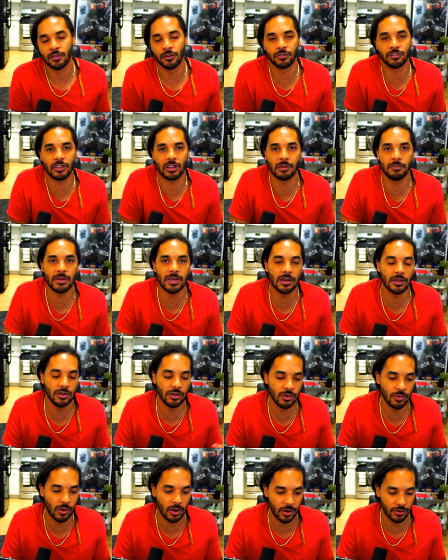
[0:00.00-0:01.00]
There's going to be a
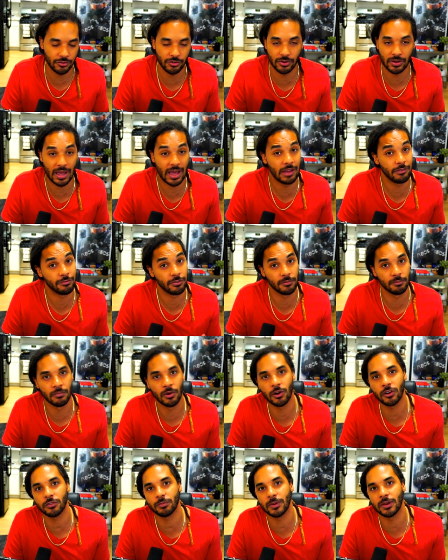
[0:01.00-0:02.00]
new hunter guide for
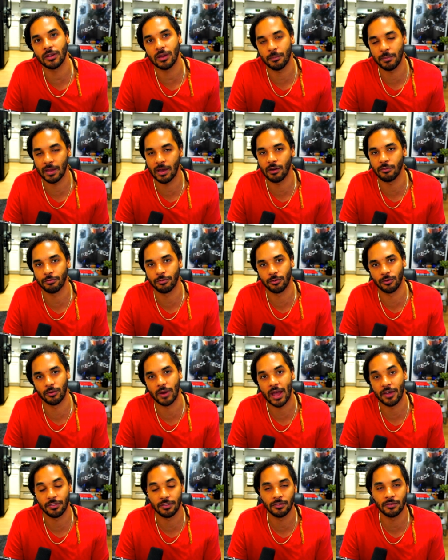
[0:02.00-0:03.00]
marksmen coming out for
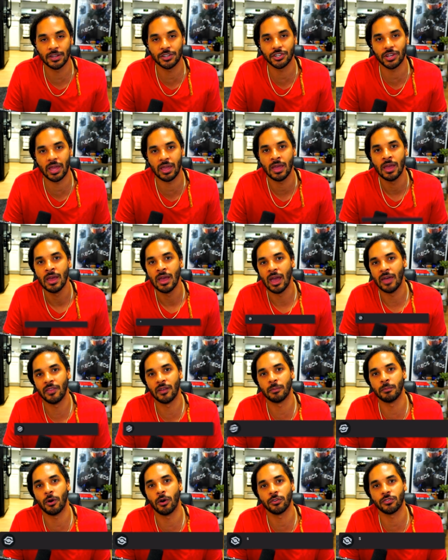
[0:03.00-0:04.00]
Wrath of the Lich King, and
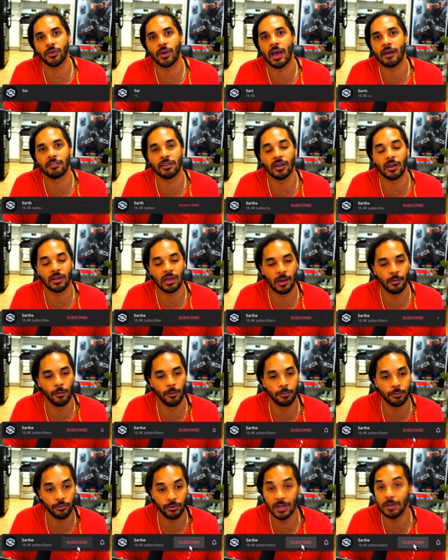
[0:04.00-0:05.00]
then I'm also having a
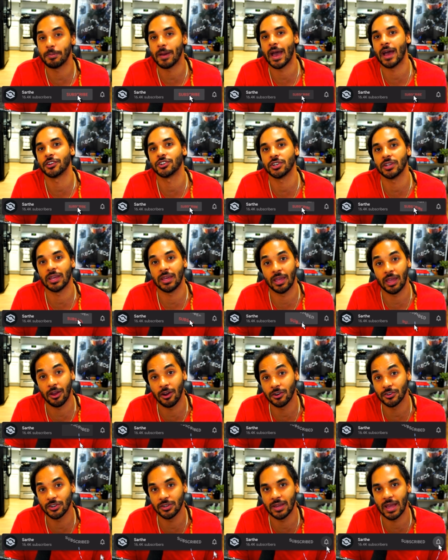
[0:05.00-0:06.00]
couple pre-patch
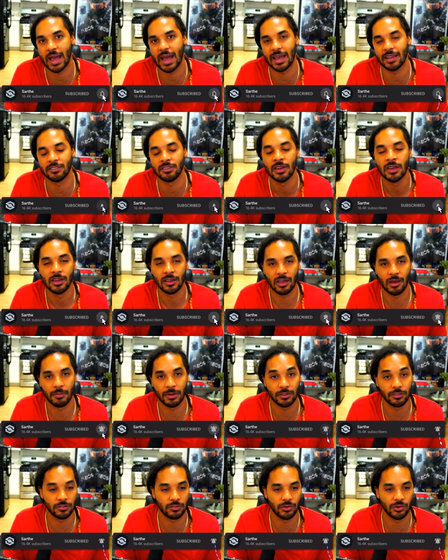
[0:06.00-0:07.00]
character guides
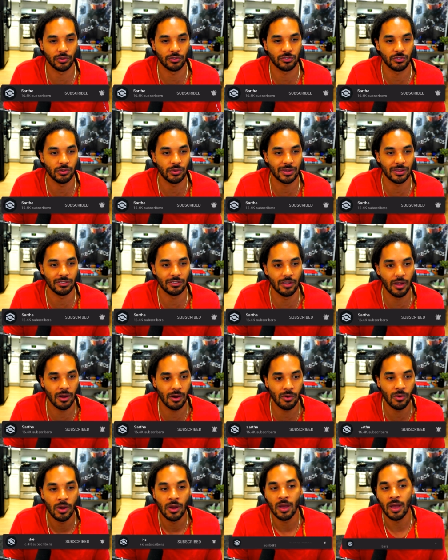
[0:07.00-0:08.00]
coming soon so you can
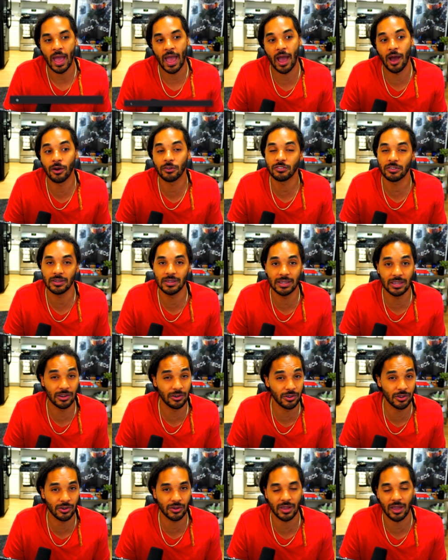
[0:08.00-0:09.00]
know how to
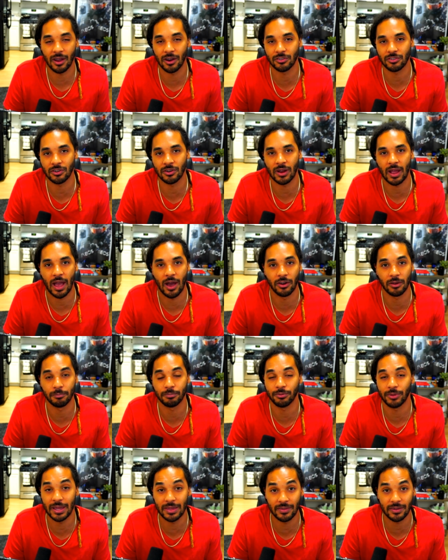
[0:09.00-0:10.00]
gear your character, how to
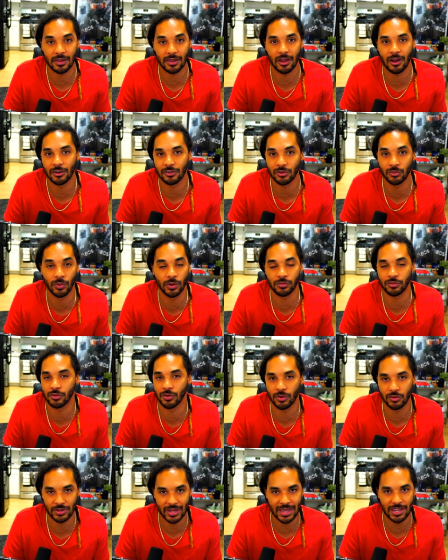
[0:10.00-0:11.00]
play the character, what's your
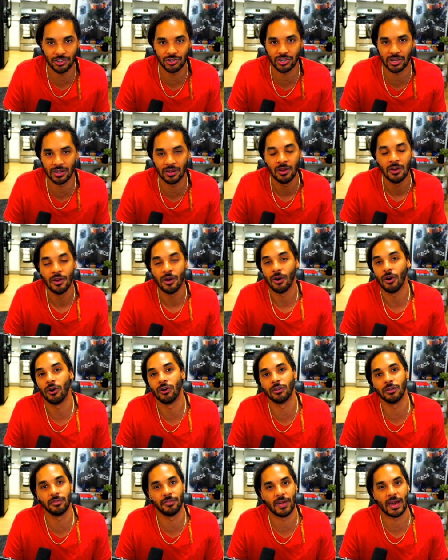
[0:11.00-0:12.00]
rotation,
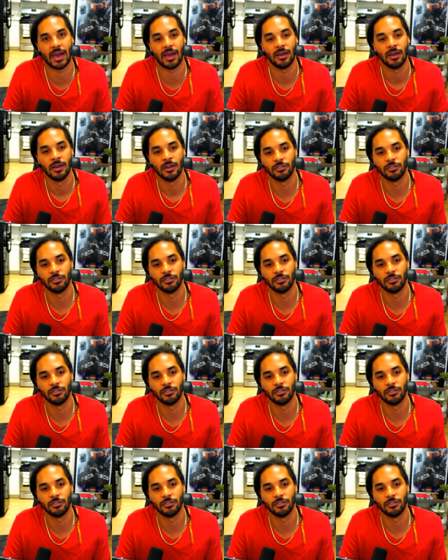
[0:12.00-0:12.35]
all of that.